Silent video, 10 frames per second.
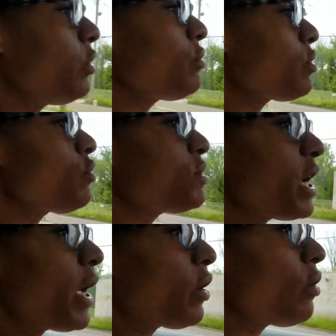a YouTube
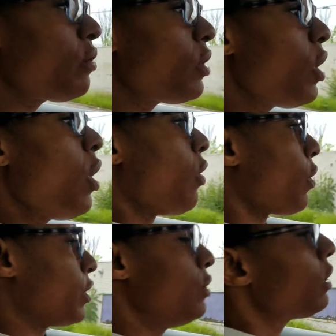channel
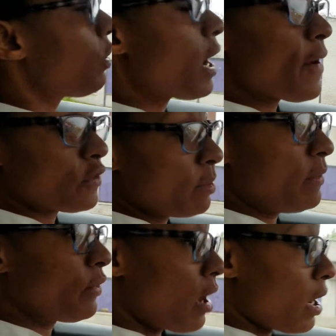or you gonna have to
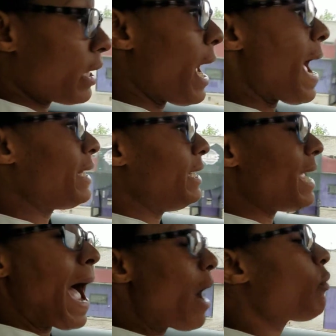be vlogging. I
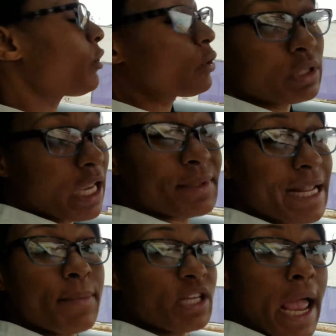need. I don't want no damn
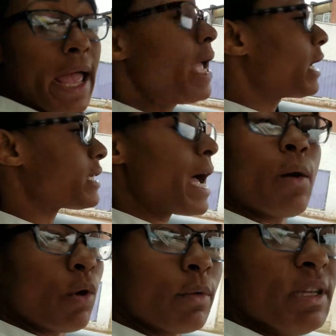Snapchat because I
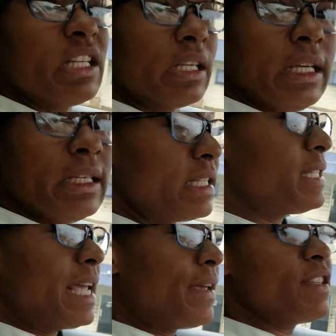don't want to be deleting
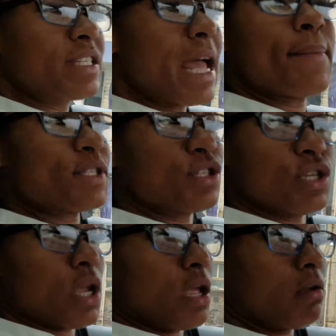and saving snaps and
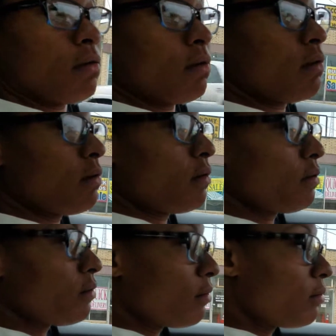shit. Oh,
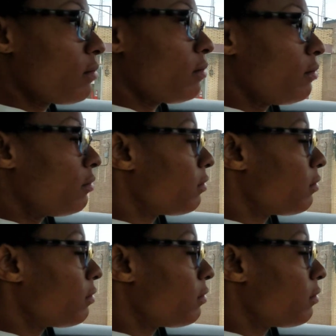I hate